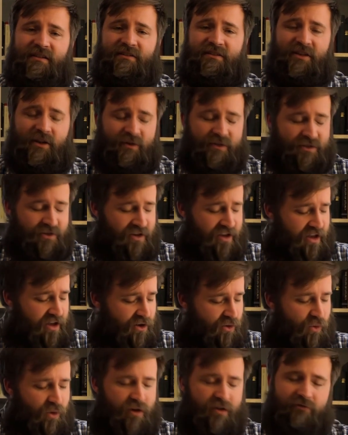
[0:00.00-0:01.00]
And so it's
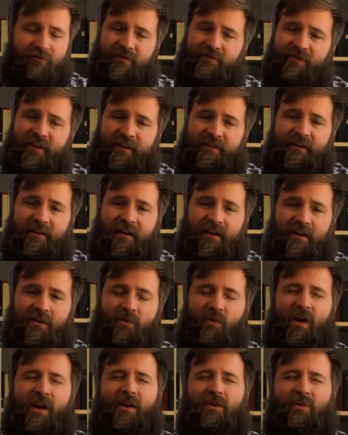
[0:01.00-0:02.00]
worth reflecting
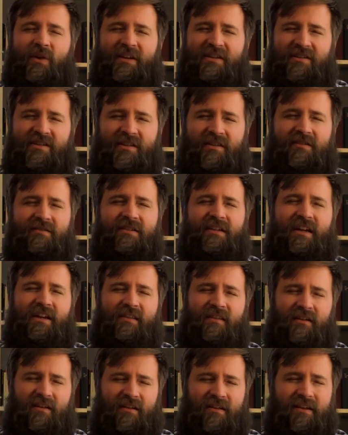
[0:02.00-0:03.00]
on where we still
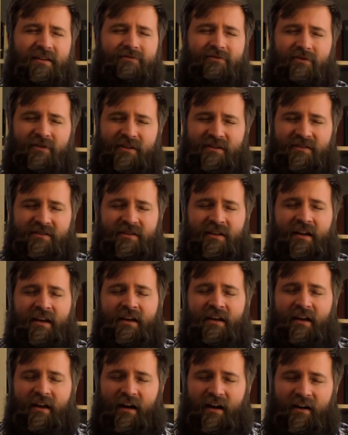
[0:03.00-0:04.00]
need the deliverance
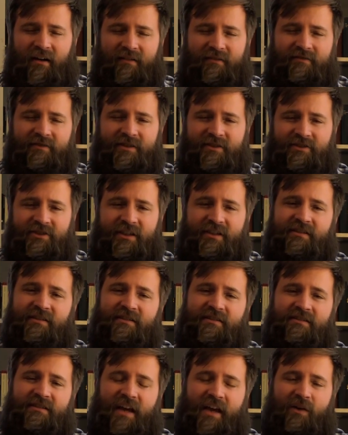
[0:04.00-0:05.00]
of
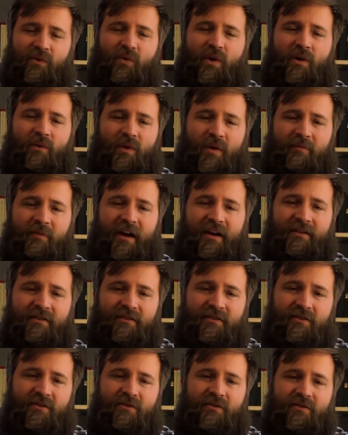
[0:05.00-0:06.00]
Jesus and what we might
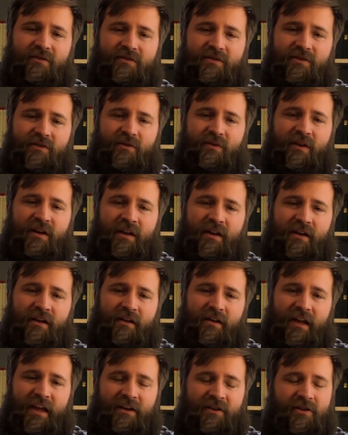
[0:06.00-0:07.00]
do to
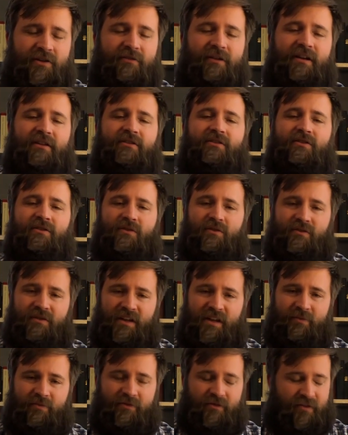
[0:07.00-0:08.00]
enter into
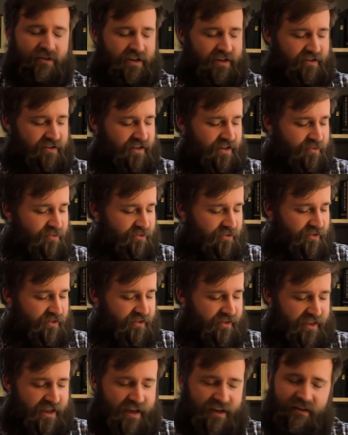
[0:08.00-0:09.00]
deeper and deeper
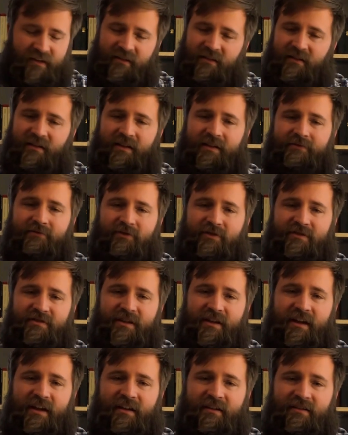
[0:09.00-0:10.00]
that deliverance
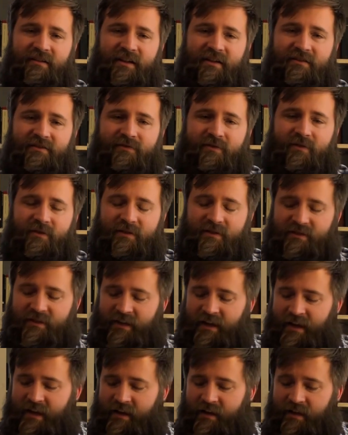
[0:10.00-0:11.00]
that He intends for us.
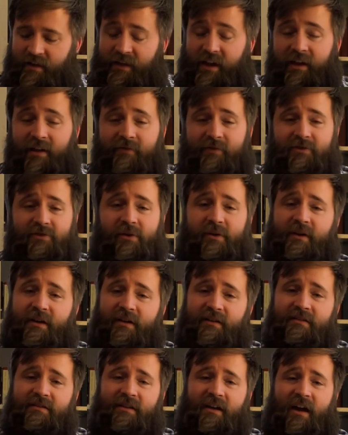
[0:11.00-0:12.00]
Thank you for joining
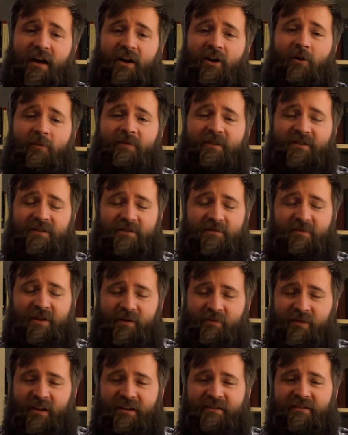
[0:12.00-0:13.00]
us. I hope this has been
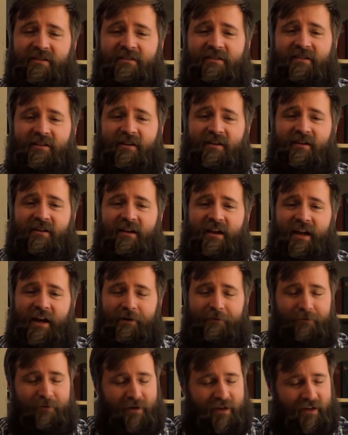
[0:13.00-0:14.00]
a blessing to y'all, and I
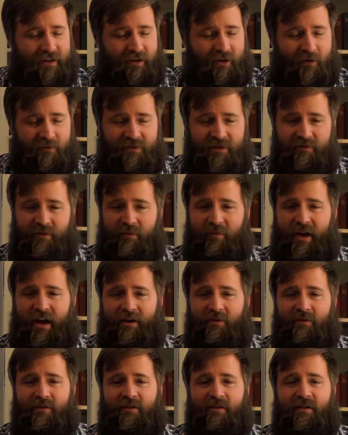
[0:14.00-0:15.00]
really hope to be
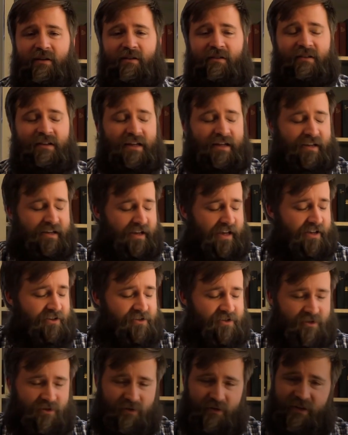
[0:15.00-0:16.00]
back with y'all as
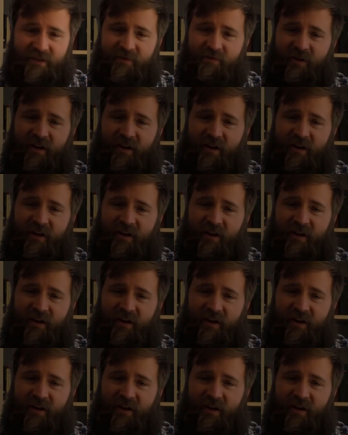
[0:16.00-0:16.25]
soon as